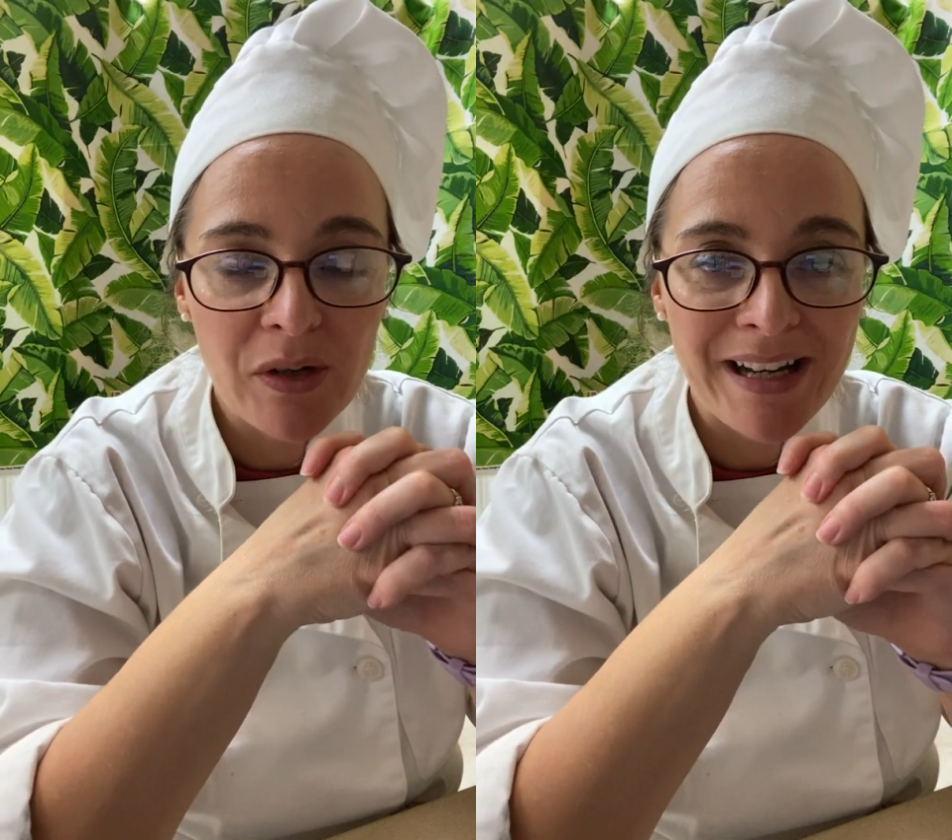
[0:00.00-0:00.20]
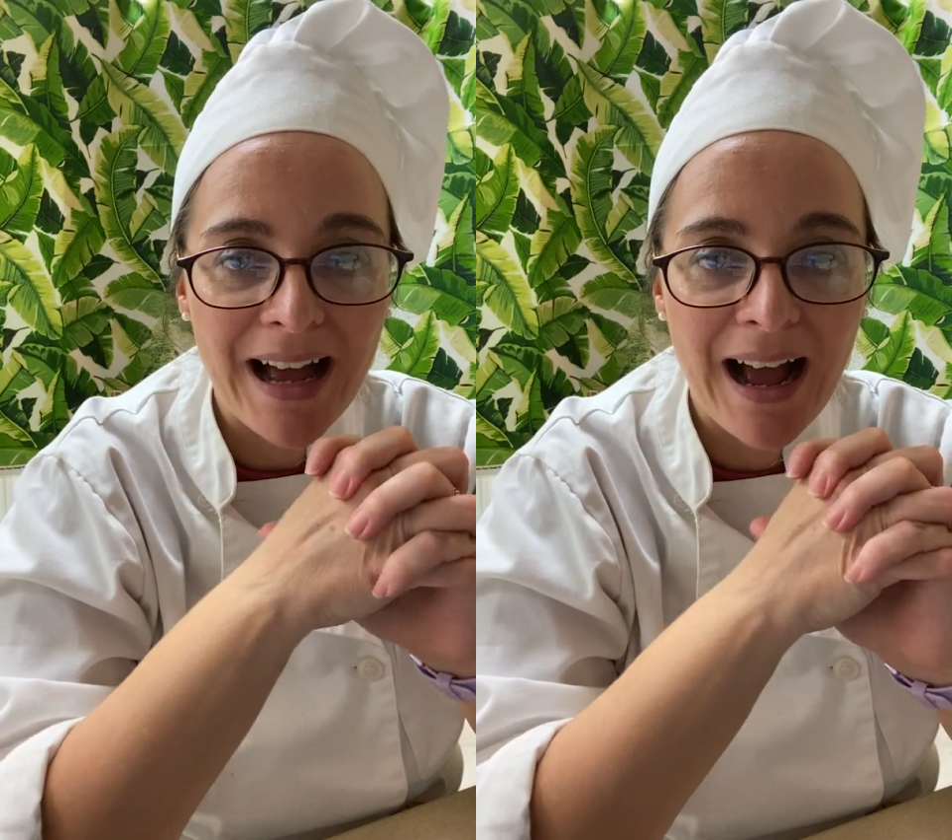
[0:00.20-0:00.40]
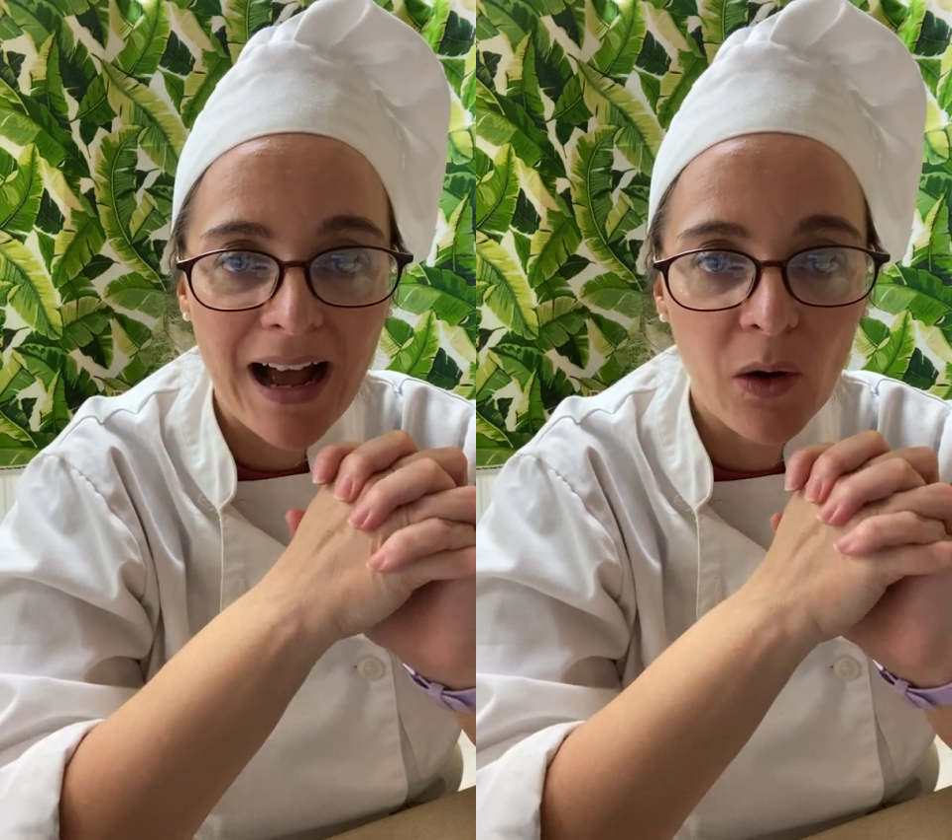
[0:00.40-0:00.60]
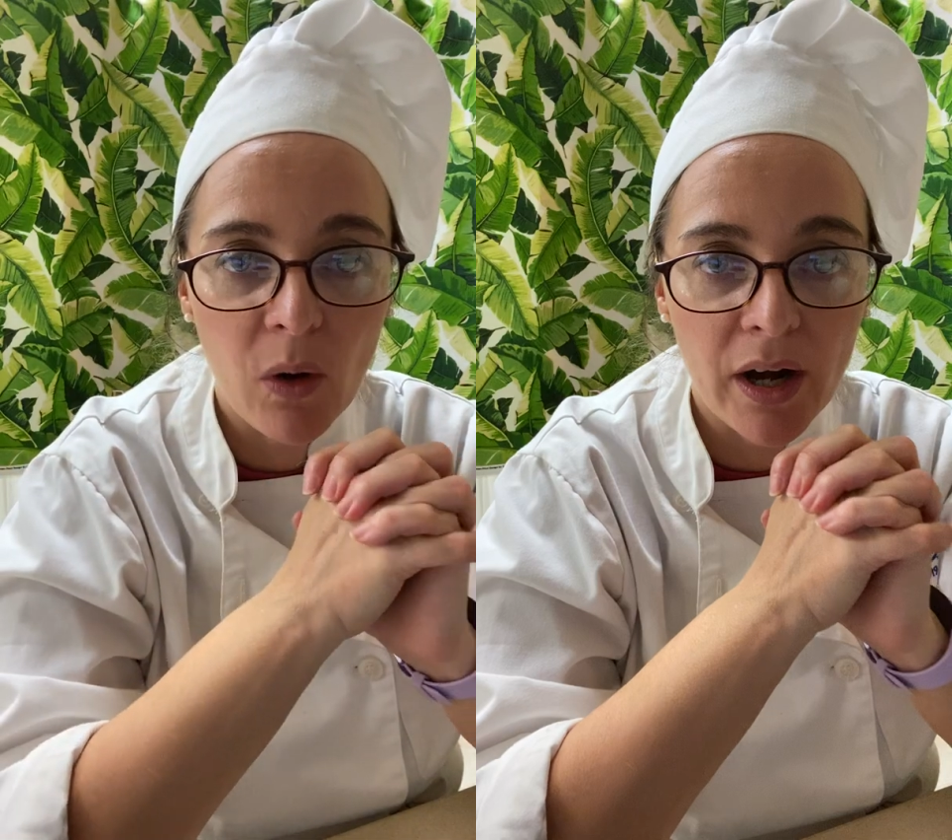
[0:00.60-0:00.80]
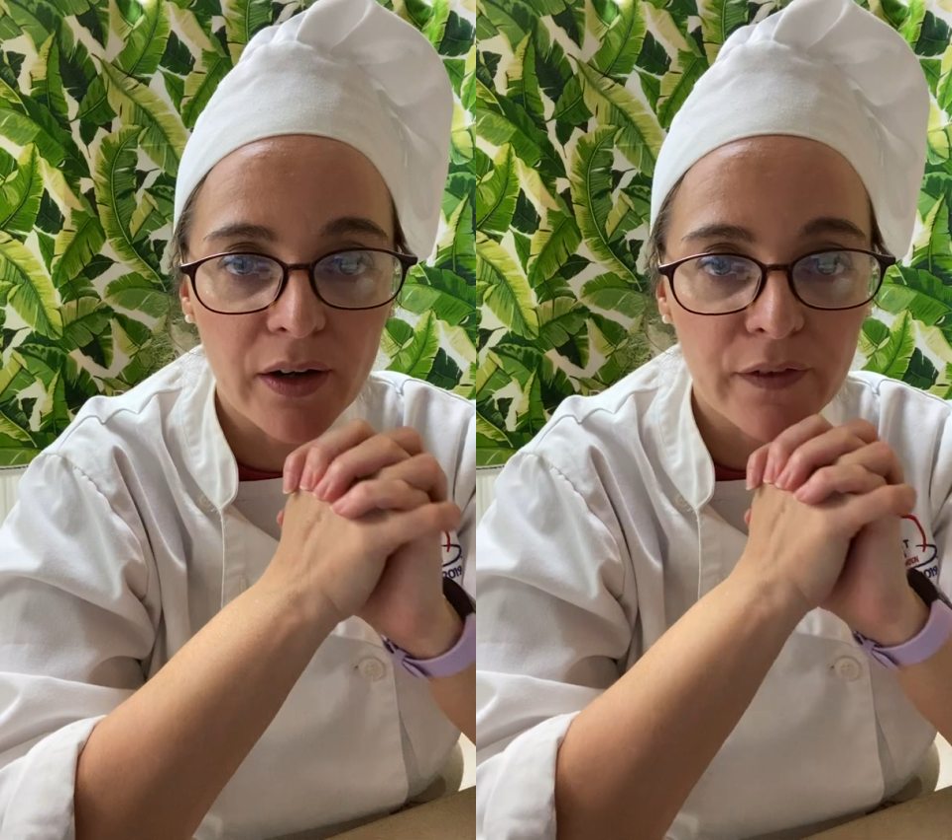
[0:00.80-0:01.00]
you need hot
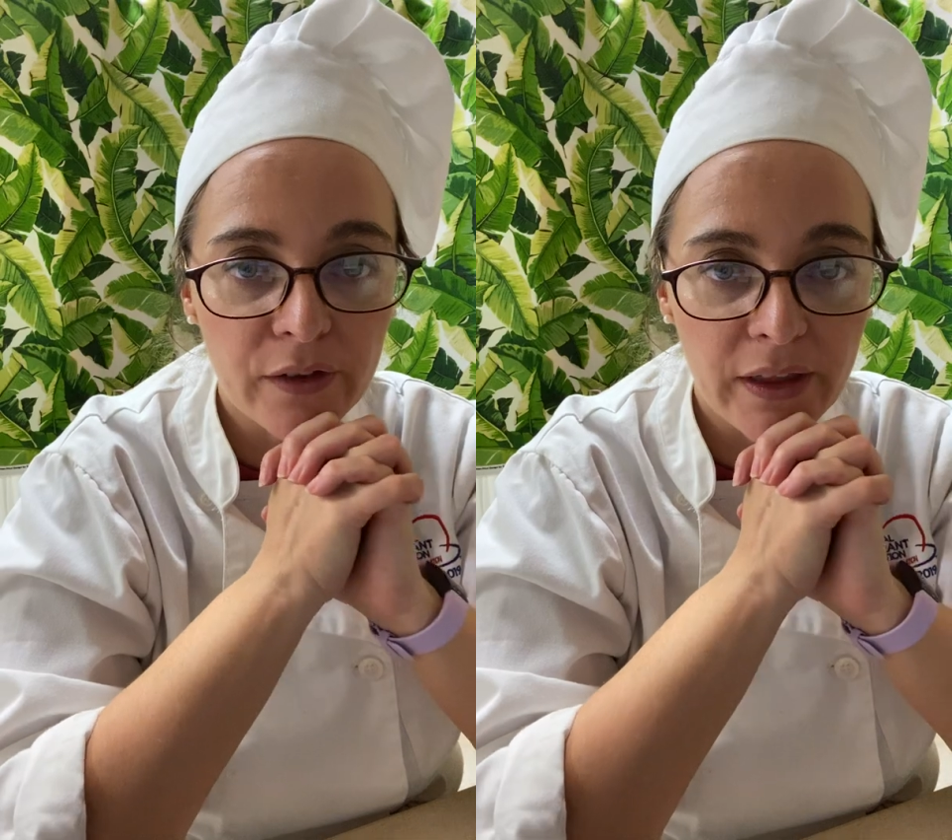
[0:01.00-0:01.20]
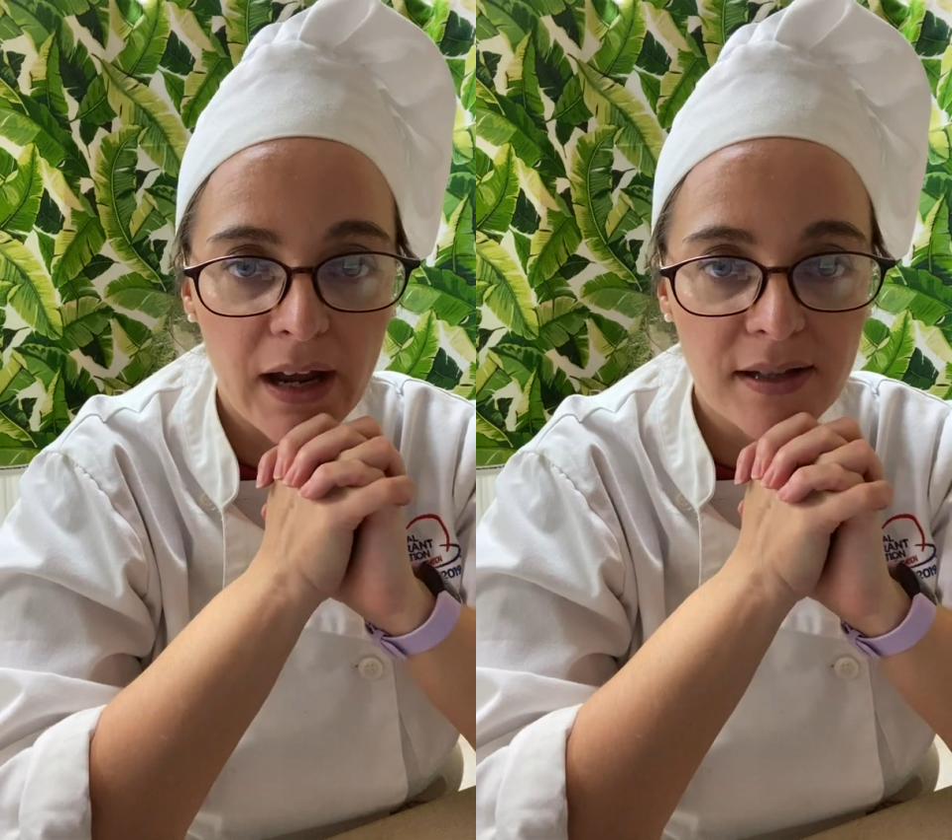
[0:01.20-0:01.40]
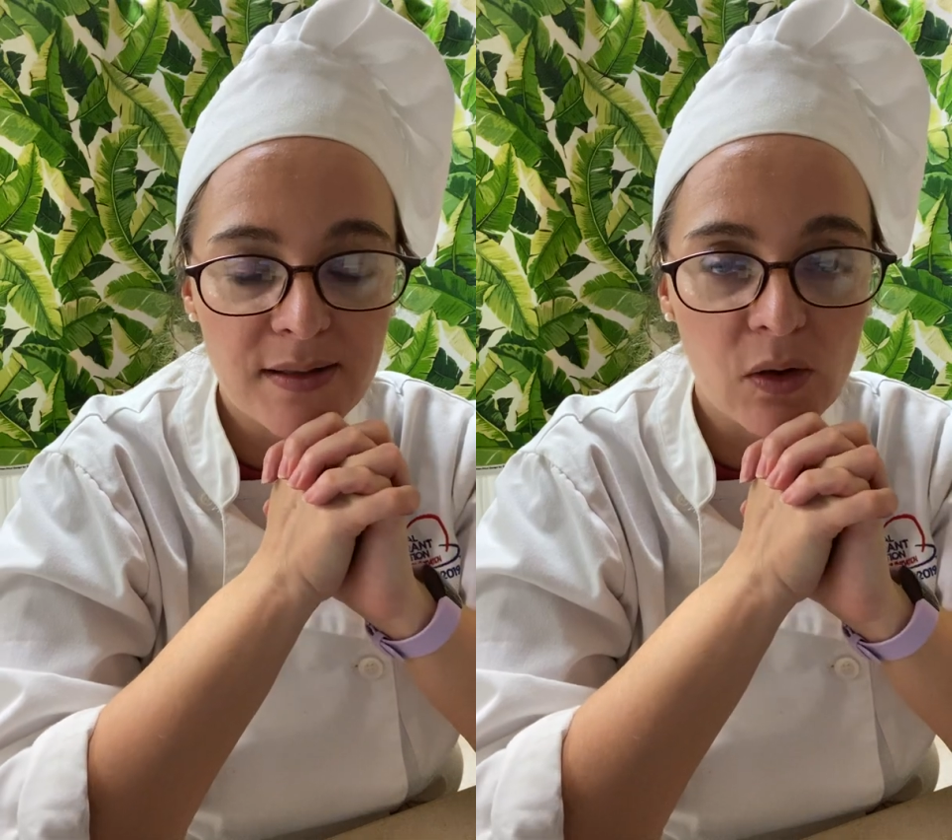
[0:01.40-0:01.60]
water for that.